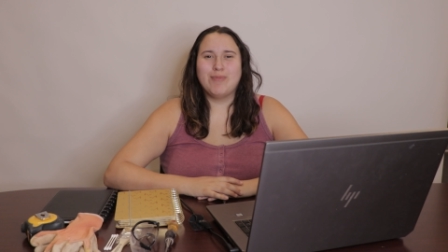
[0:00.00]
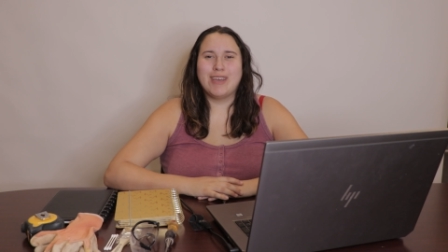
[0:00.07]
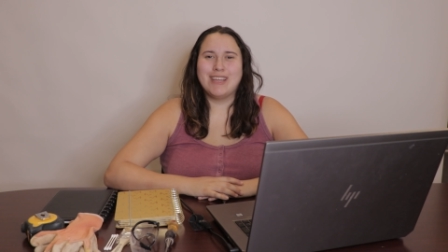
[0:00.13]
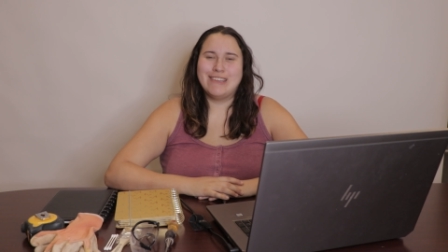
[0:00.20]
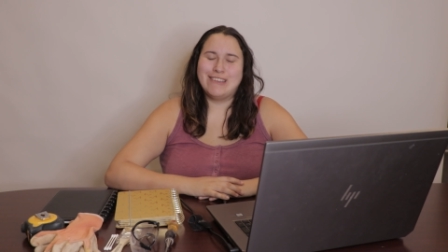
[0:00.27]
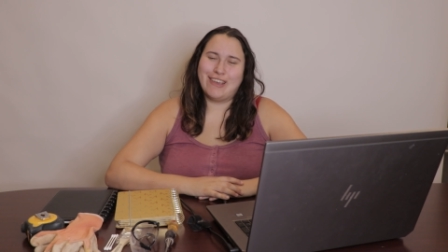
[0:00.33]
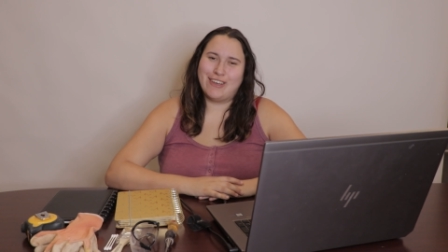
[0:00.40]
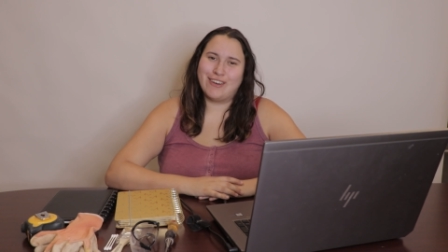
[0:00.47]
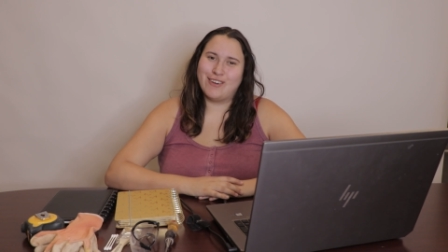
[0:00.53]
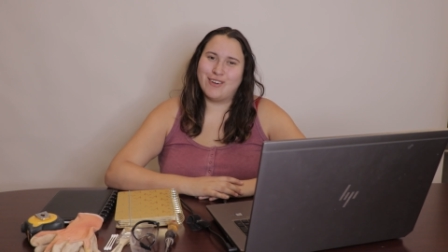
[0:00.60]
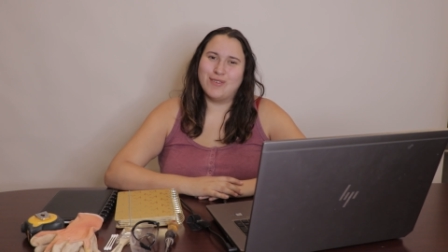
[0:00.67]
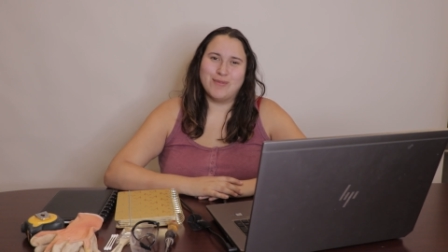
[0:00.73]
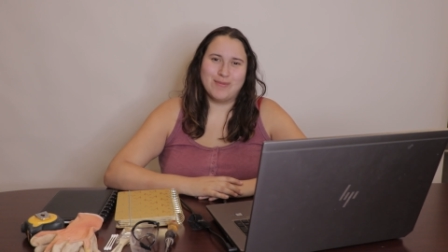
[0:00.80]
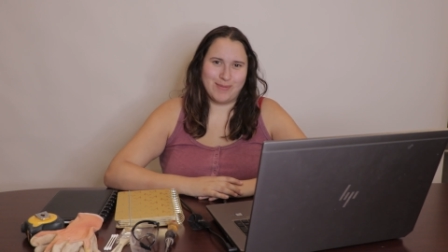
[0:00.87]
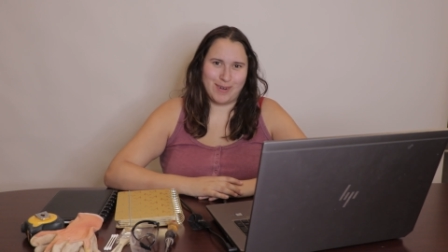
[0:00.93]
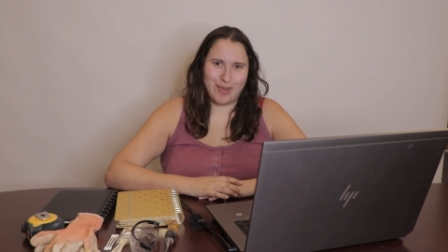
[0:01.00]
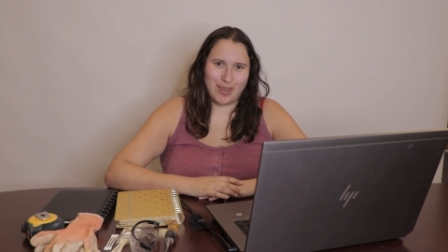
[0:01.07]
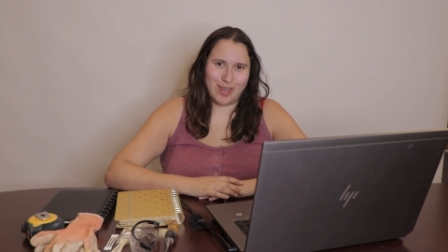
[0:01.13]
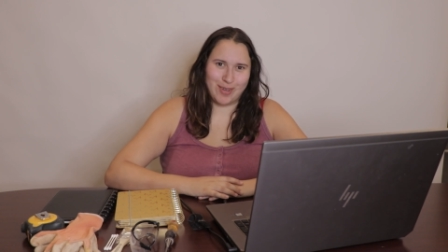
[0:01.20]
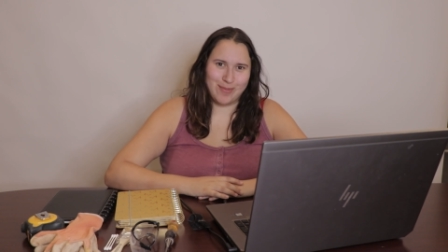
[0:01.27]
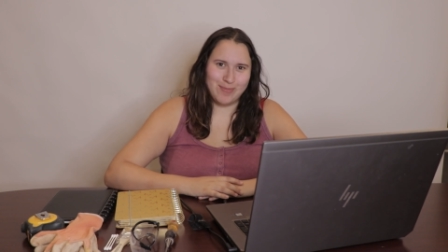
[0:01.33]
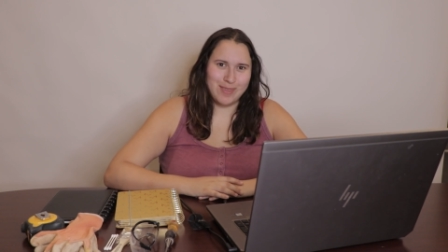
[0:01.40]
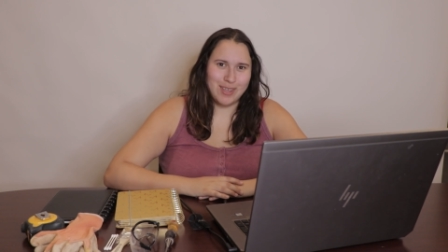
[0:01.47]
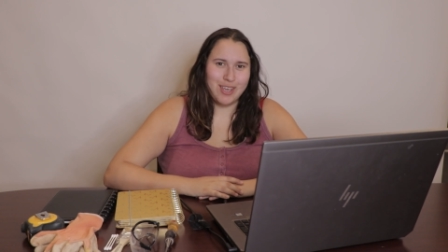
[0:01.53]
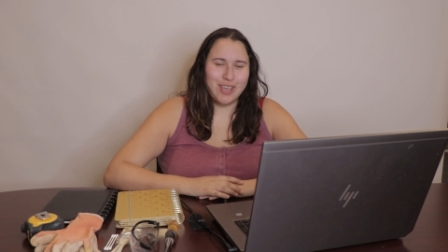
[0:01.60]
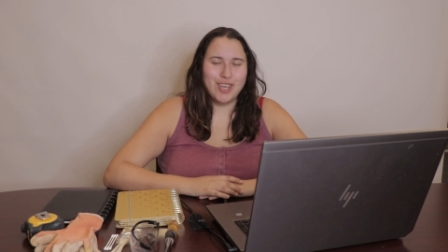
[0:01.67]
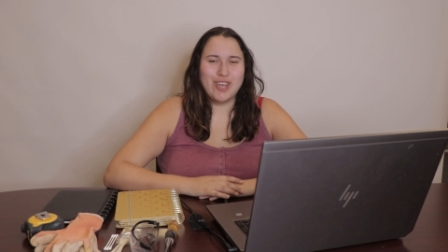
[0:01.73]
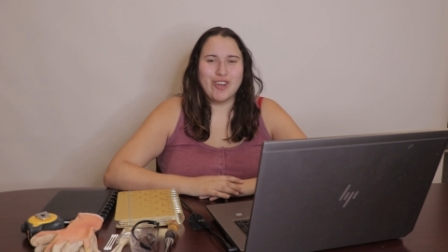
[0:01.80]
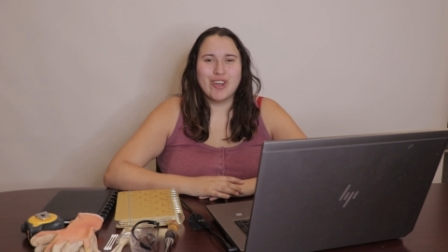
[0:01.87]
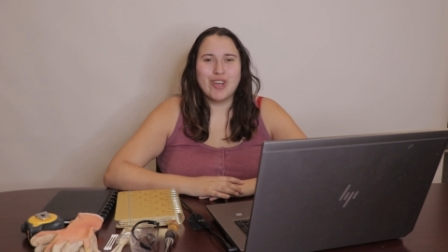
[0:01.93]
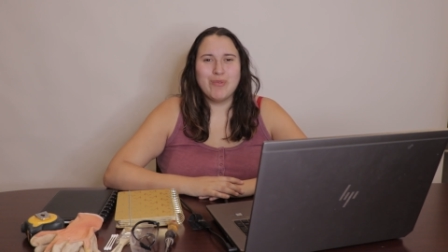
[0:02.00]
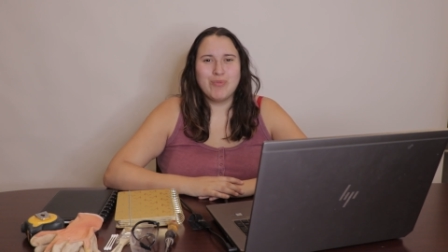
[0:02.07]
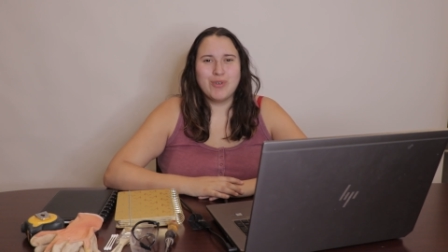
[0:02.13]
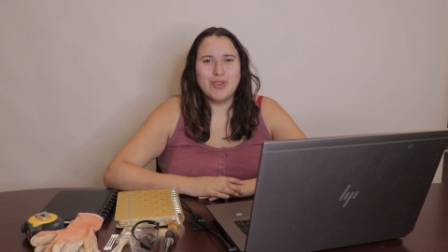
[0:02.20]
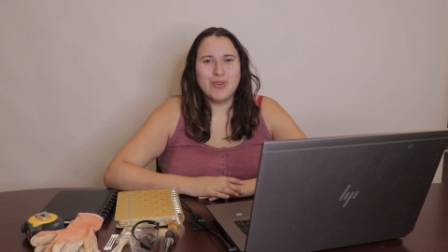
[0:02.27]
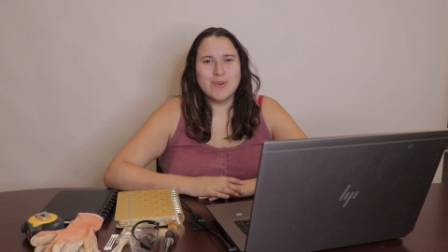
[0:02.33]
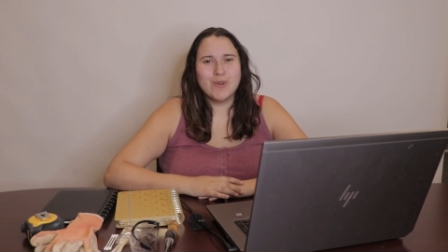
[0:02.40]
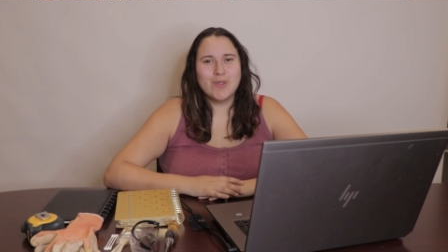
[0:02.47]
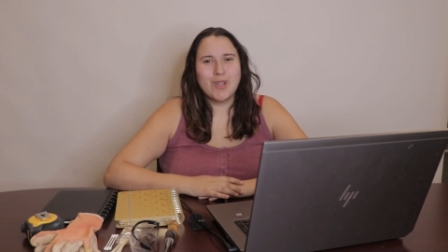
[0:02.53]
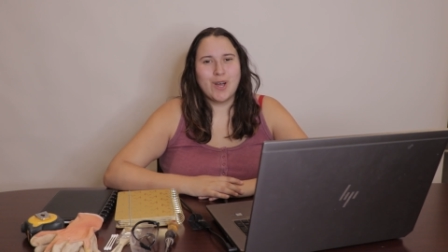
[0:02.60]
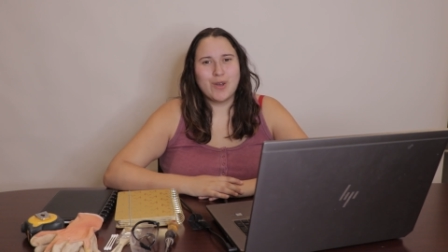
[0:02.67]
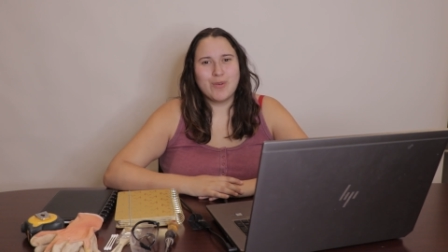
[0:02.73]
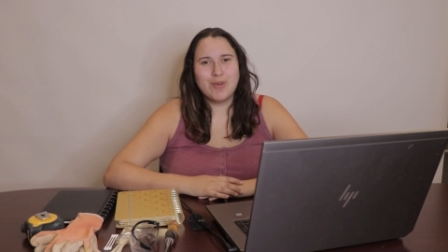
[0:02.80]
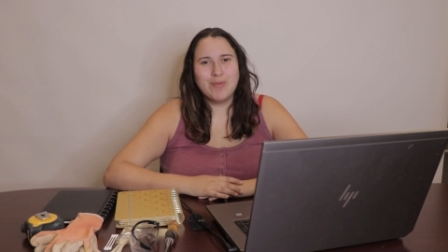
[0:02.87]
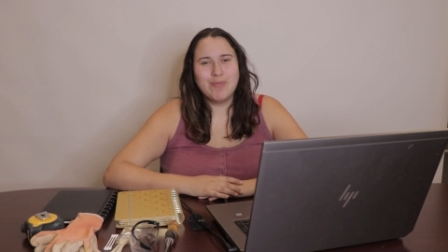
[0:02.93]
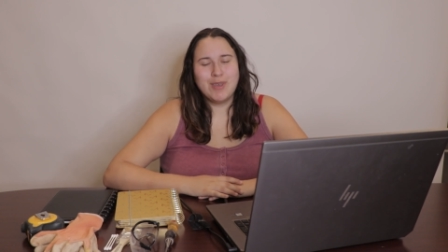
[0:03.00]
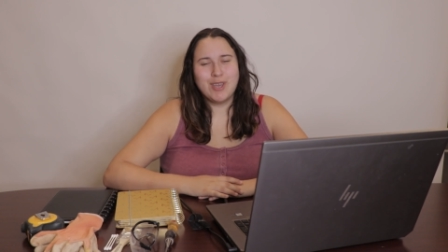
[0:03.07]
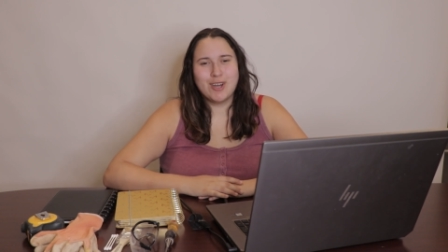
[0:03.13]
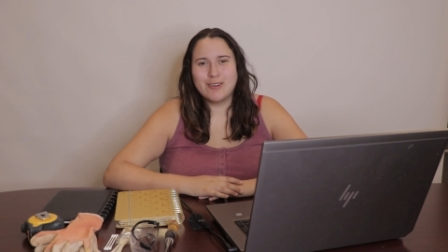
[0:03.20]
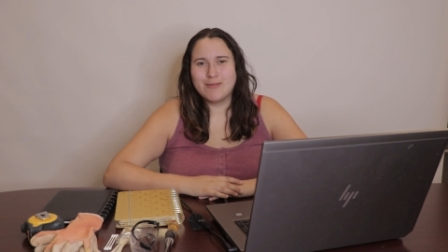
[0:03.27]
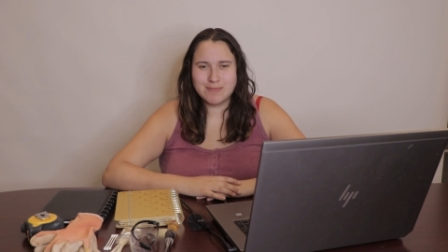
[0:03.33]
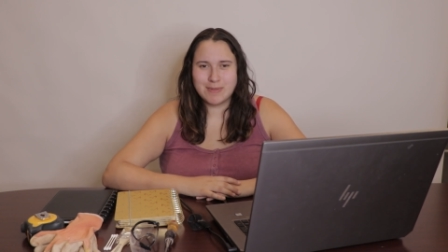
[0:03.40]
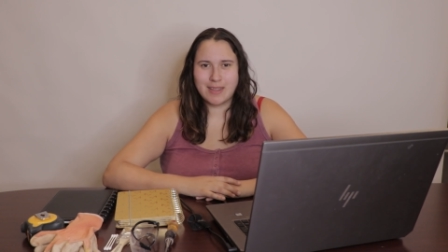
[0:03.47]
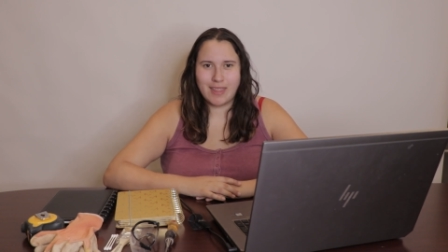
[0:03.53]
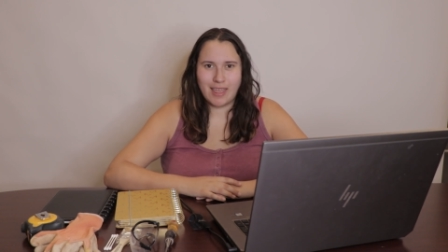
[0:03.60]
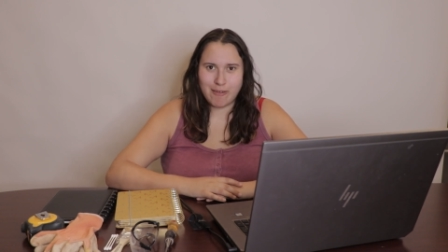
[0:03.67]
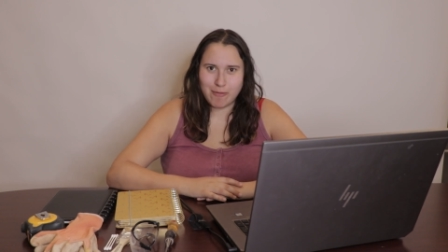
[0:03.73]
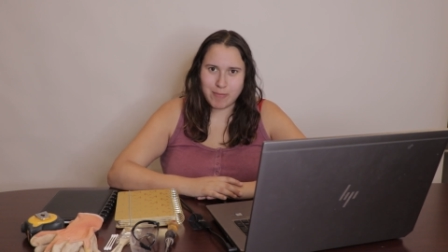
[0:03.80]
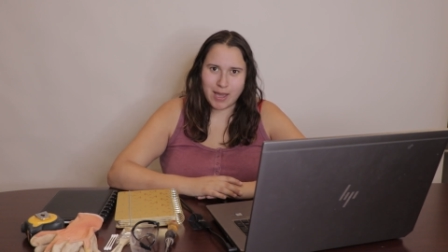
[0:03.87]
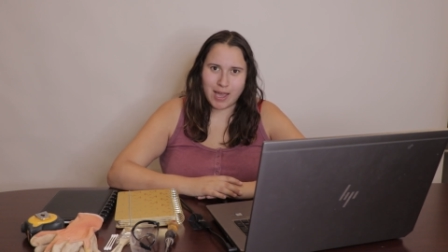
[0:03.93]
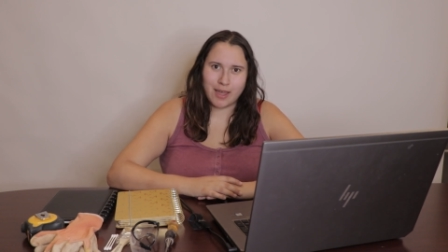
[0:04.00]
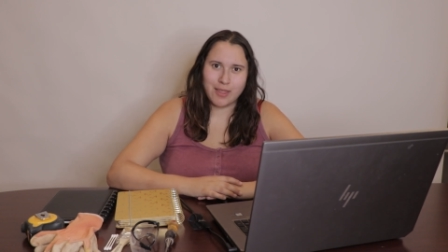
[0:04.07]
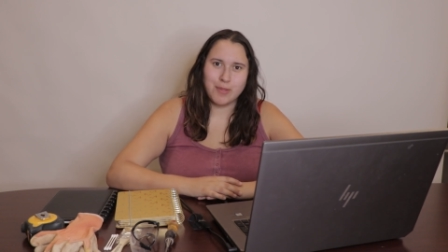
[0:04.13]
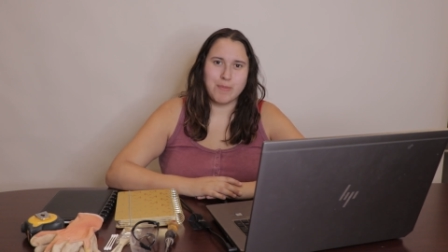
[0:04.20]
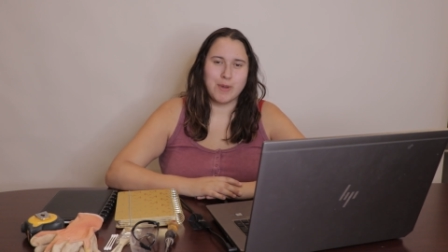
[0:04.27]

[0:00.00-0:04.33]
to my channel, welcome. Here I bring you along with me on my life path,